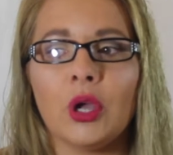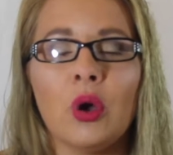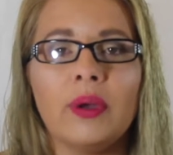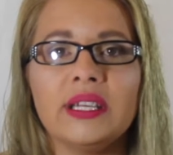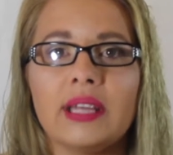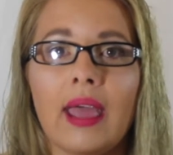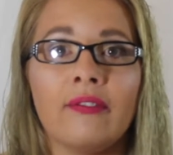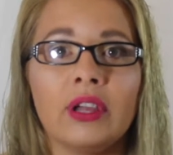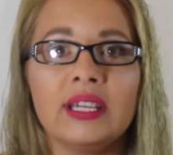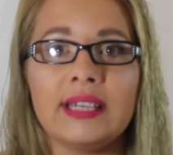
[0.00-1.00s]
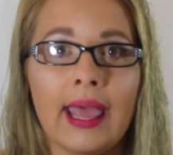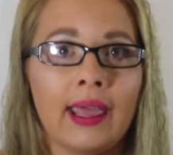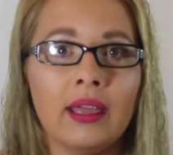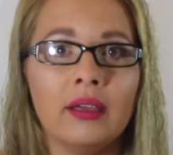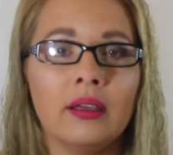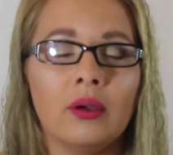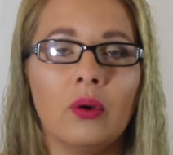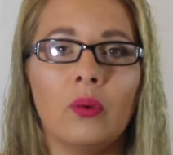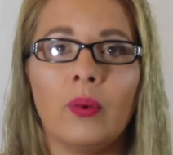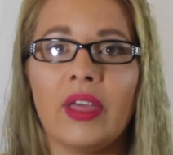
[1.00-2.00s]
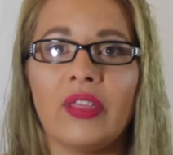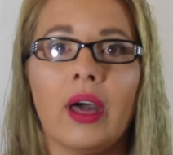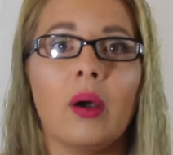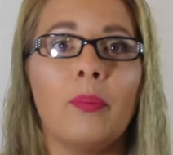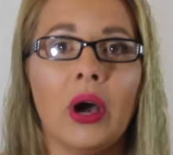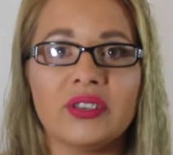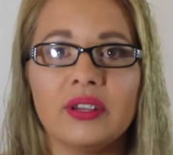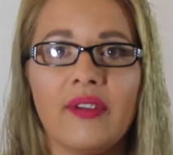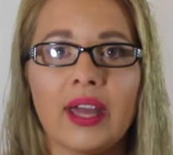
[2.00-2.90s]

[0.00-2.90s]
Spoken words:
Go into every day with a positive